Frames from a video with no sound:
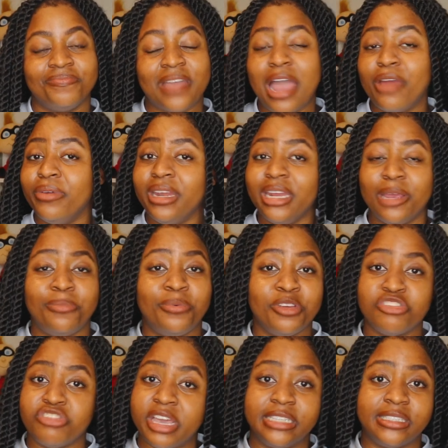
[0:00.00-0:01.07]
I really
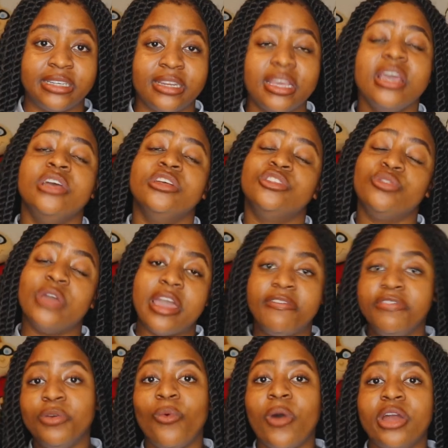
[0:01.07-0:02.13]
appreciate it. To
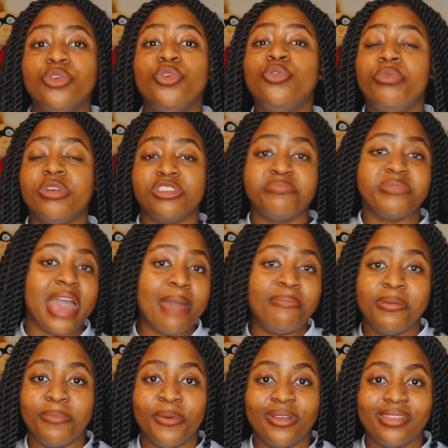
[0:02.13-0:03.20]
everyone who wished me a happy
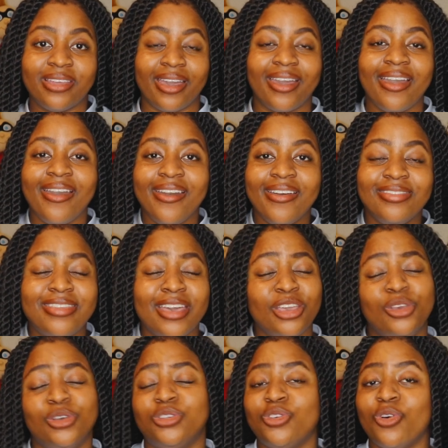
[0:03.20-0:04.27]
birthday, thank
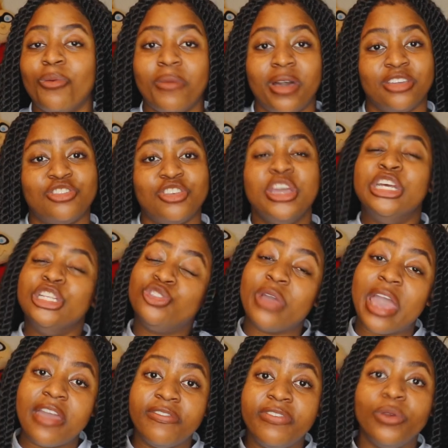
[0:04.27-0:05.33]
you so much. To
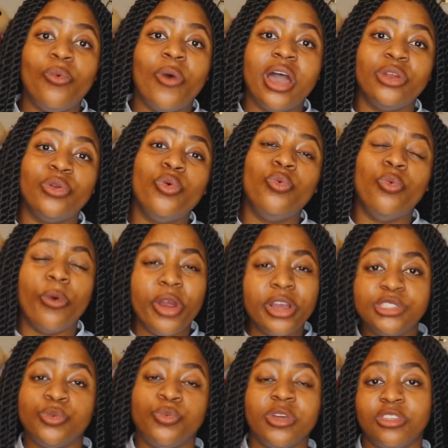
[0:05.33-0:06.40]
everyone who
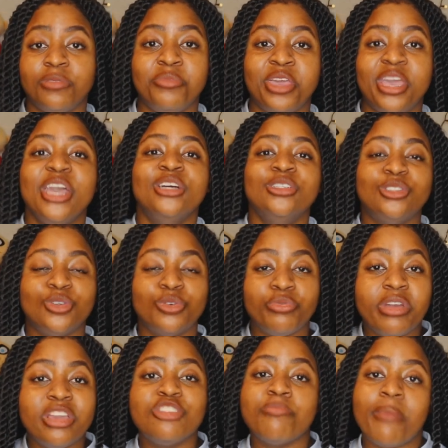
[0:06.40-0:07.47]
worked with me to
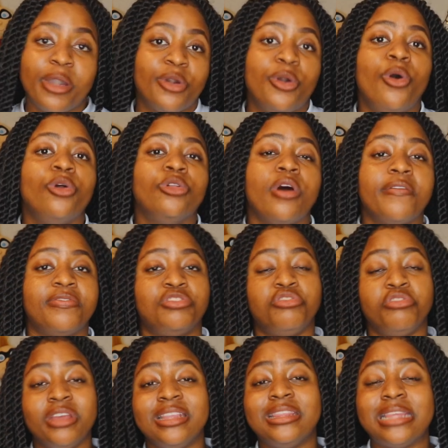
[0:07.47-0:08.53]
reach my goal of
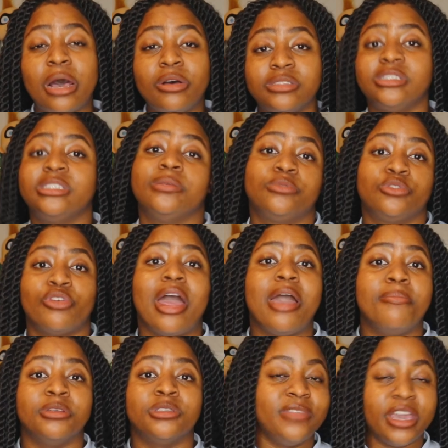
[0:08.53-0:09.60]
3,000
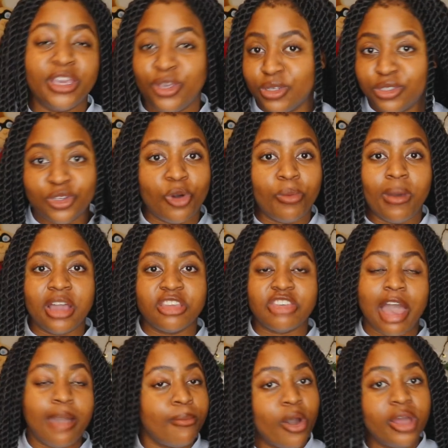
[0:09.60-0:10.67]
subscribers, thank you so much.
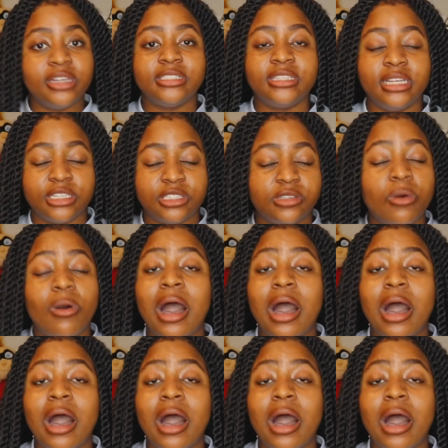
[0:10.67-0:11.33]
I'm honestly so